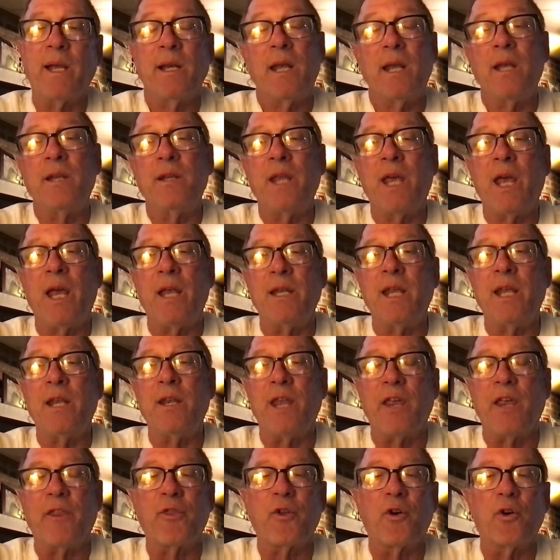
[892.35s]
and then
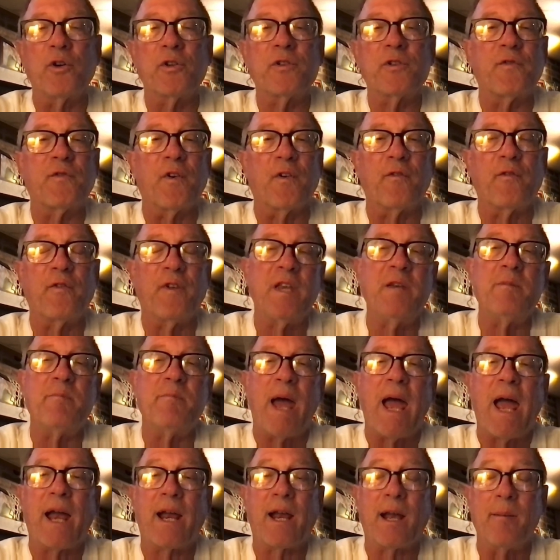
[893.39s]
they thirst for
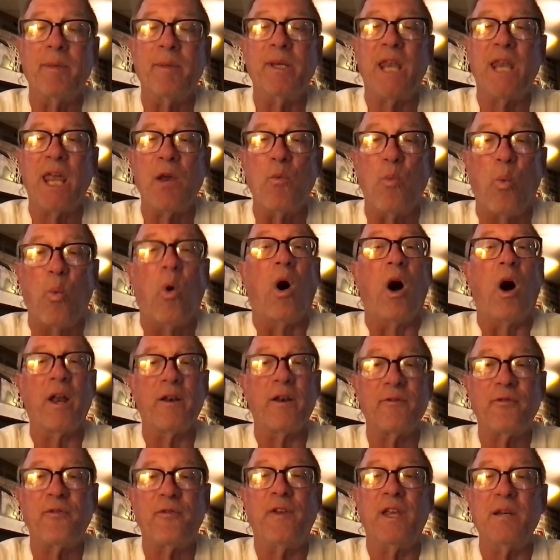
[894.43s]
feedback. I mean, they
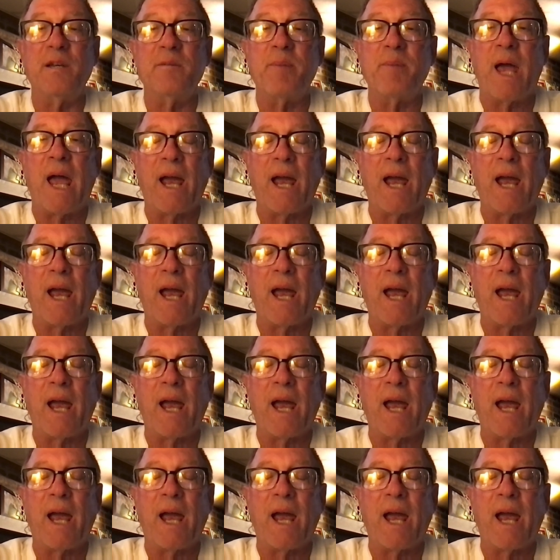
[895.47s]
want feedback.